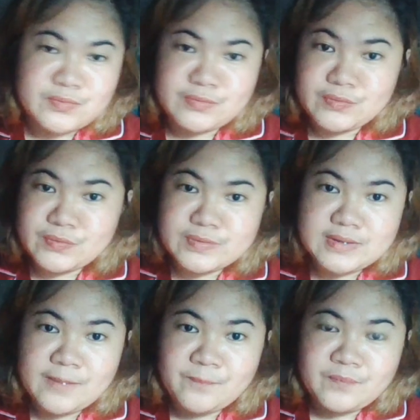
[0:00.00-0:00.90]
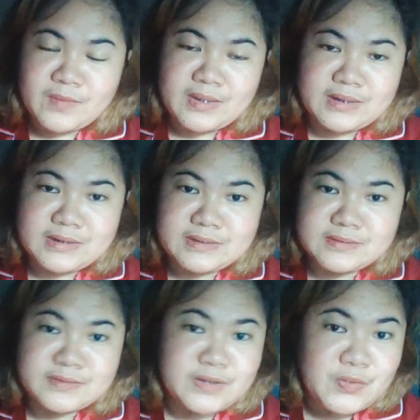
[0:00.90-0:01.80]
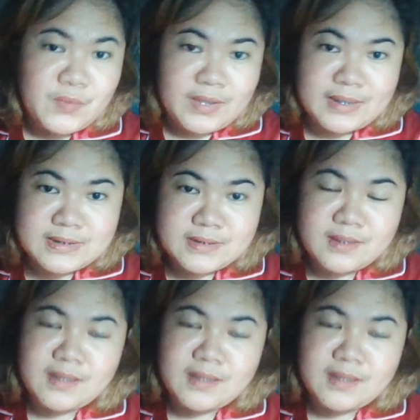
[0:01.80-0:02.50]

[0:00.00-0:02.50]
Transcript: nurse in the US,